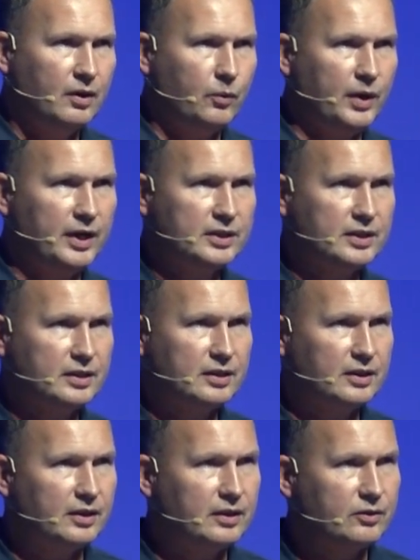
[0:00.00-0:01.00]
when it's
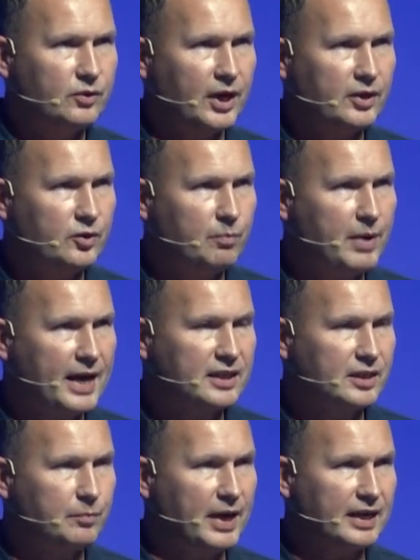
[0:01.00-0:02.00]
trying to
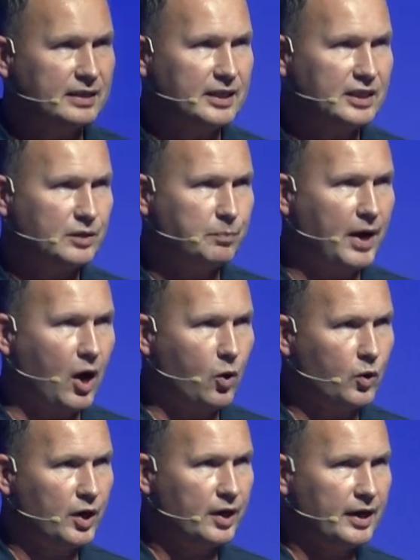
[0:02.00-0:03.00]
maximize its
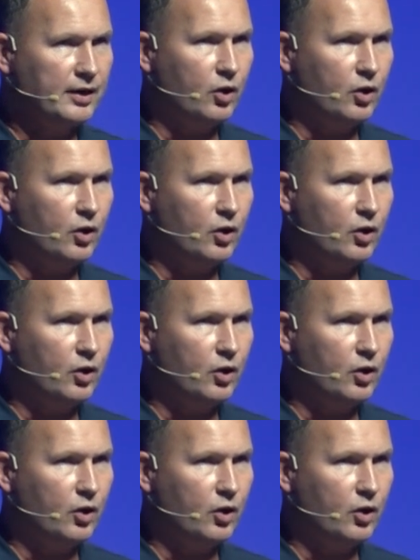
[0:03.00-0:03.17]
power and